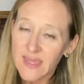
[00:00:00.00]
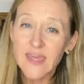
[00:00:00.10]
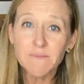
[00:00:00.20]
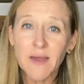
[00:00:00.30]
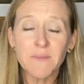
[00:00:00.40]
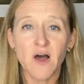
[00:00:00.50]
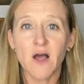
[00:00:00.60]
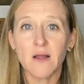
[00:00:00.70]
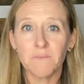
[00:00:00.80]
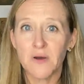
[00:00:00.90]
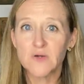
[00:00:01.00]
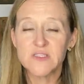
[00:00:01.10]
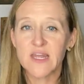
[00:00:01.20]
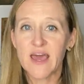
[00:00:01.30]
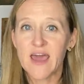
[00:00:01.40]
in my blog
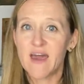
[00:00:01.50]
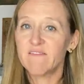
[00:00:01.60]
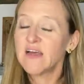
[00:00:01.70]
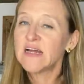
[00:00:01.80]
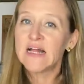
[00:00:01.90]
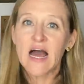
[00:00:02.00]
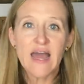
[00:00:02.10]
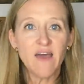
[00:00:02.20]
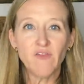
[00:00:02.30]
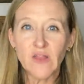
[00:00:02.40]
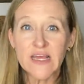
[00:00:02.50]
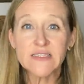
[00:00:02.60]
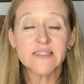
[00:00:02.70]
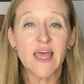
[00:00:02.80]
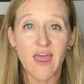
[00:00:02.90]
post that I have, I have
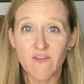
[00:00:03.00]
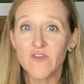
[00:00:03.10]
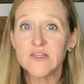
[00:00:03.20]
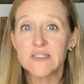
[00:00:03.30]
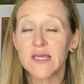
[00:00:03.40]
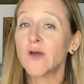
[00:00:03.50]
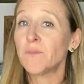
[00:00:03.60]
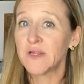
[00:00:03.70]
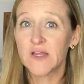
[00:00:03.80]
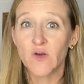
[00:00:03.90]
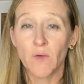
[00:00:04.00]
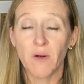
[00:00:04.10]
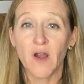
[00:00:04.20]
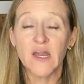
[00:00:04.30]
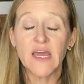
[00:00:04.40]
links to every single political
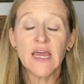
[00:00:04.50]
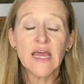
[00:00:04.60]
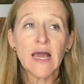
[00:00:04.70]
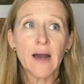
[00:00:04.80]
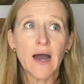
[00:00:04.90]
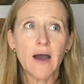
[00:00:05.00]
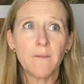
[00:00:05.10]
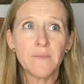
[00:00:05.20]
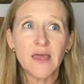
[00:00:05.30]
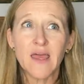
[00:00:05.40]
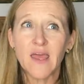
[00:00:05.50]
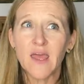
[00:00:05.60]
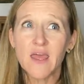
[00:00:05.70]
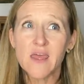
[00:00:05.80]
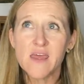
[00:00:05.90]
party. Um,
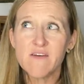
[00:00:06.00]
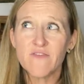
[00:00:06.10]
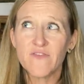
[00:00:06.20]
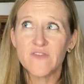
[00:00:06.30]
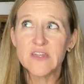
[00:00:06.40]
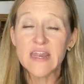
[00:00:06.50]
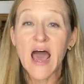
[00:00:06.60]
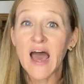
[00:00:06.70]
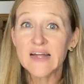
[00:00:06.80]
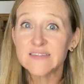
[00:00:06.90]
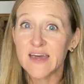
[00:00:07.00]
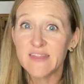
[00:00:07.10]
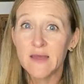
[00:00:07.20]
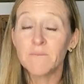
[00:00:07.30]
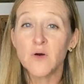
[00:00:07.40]
if not, I
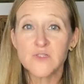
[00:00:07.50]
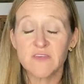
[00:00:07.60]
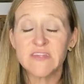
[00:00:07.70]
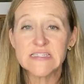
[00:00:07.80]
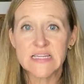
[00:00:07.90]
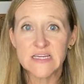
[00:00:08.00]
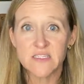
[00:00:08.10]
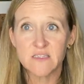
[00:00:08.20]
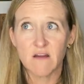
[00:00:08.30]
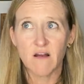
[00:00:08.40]
think most of these links